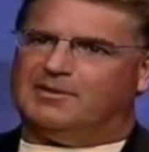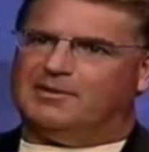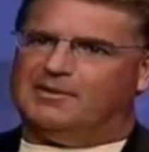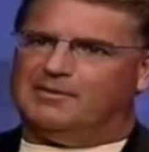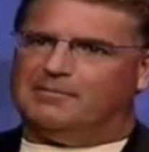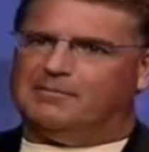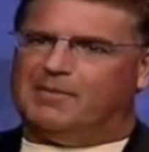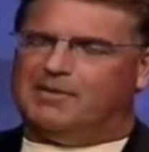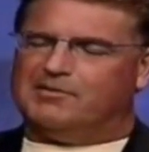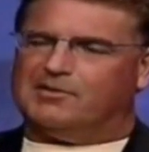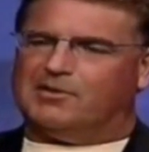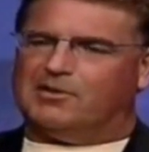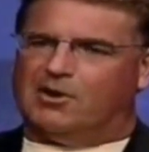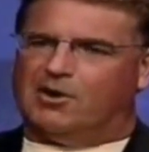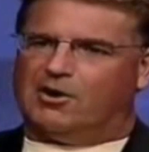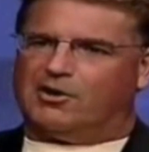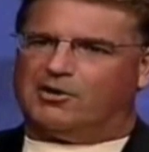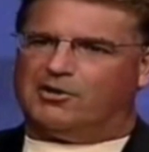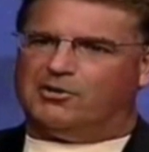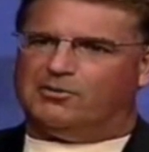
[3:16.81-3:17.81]
He
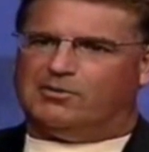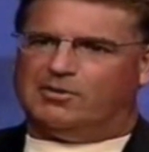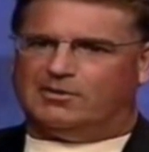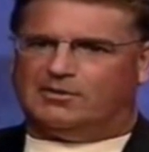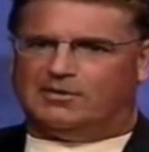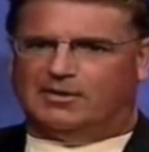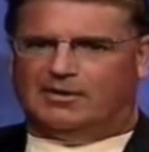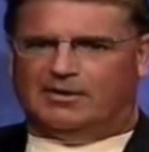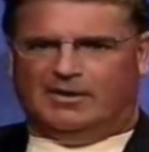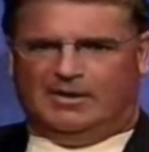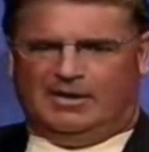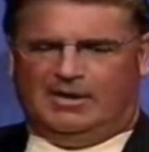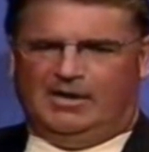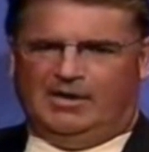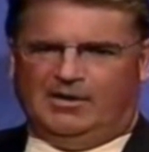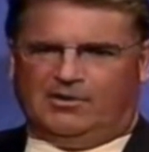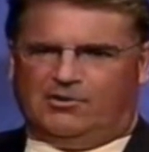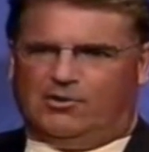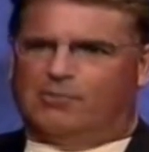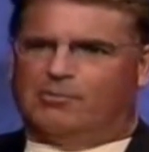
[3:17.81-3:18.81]
basically argued that
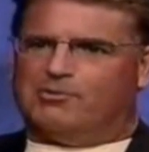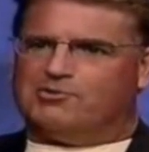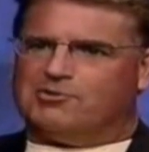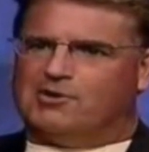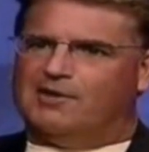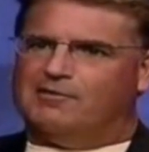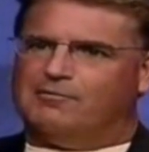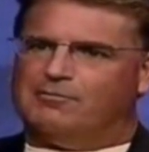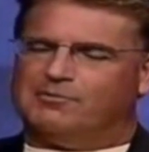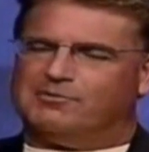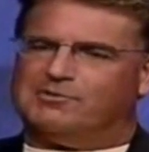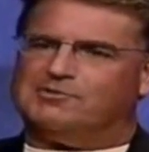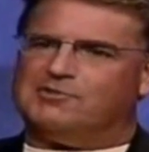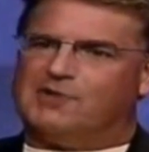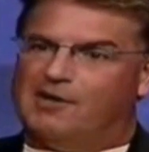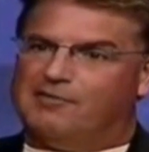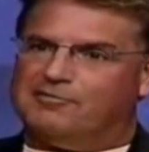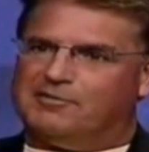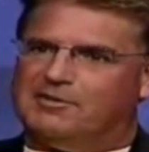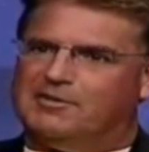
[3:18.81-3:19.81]
Gorbachev was a
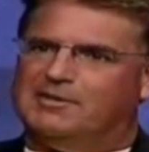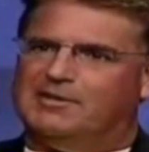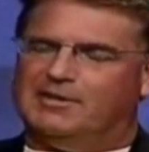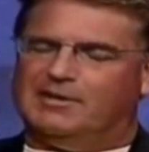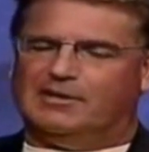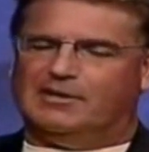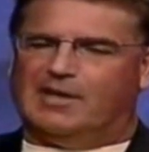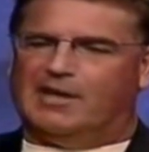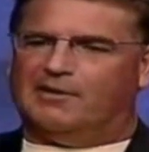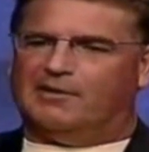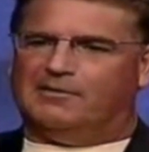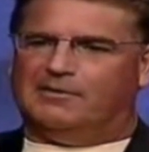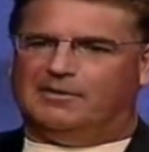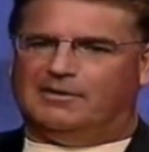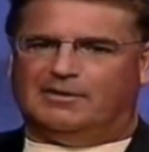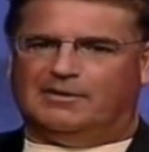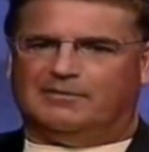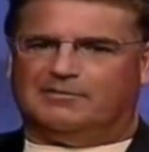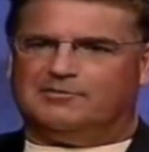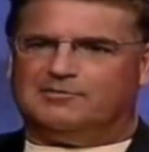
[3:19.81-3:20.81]
softie. He
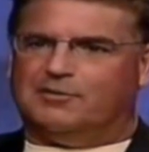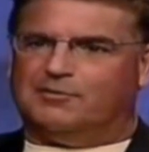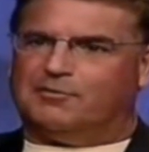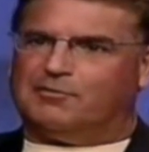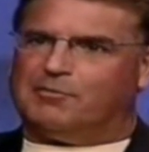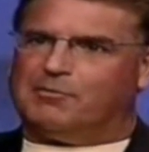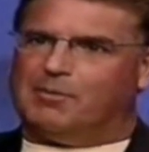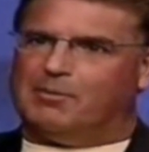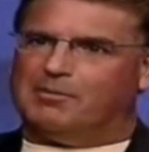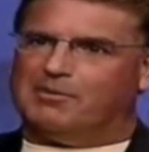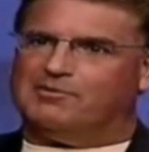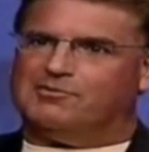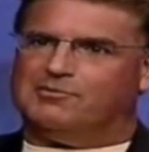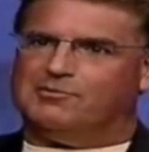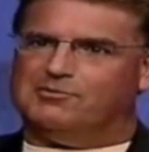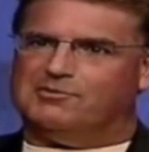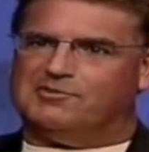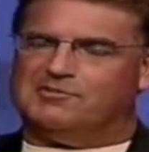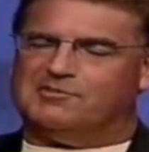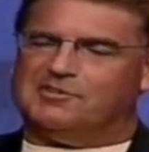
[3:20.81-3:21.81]
allowed the Soviet
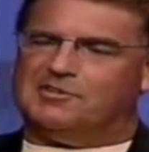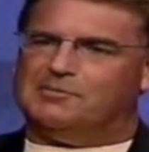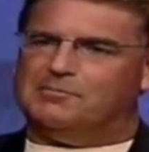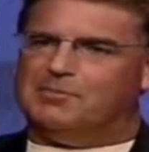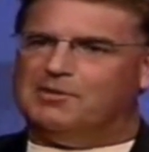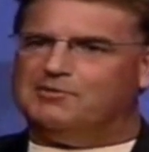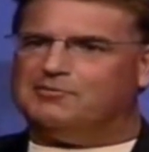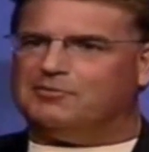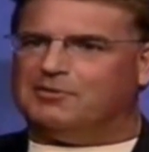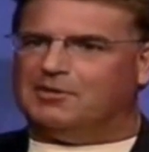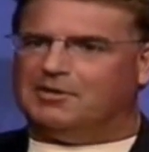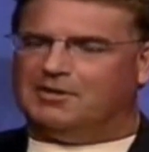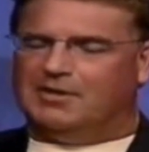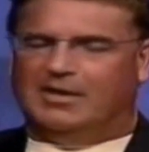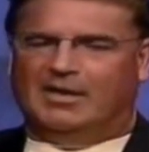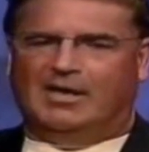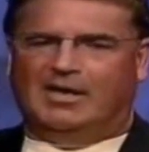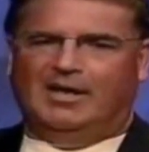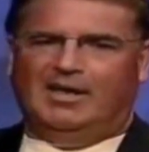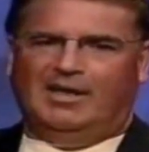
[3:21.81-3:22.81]
republics to secede
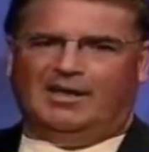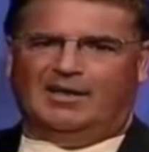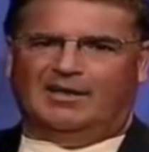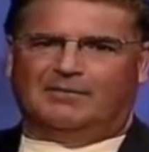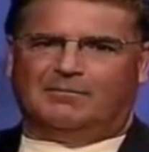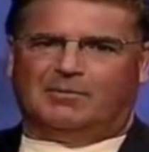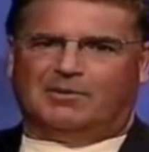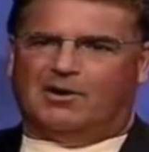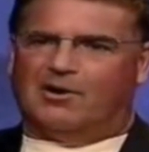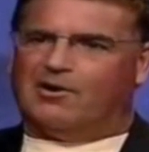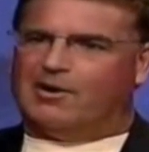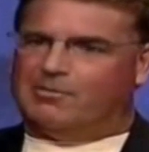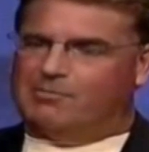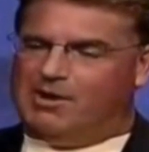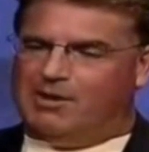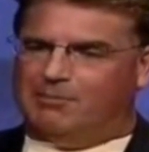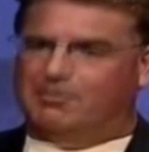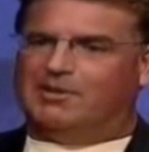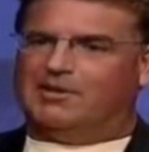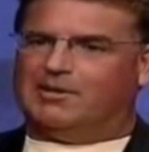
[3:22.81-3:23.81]
peacefully, but our
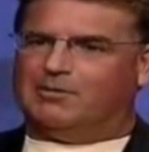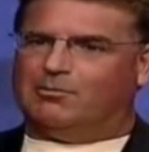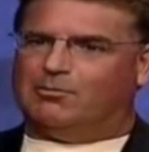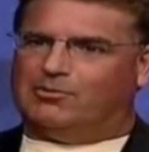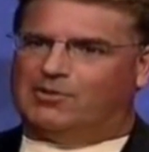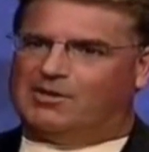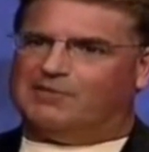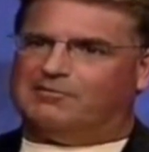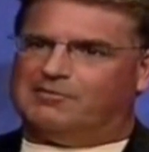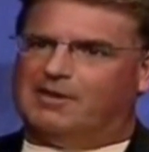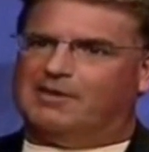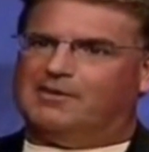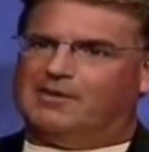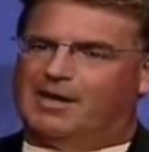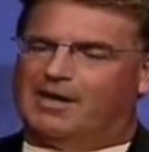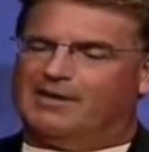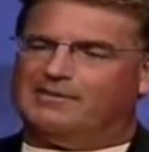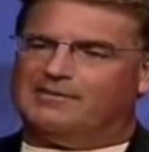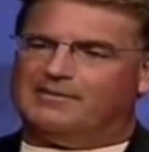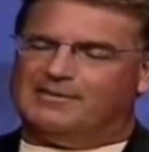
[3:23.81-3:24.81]
Abraham Lincoln would not have
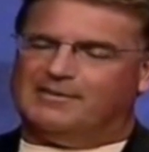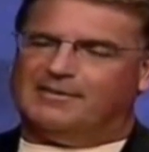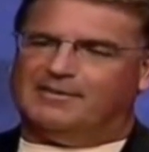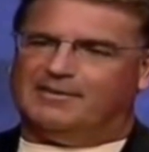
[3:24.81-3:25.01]
done that.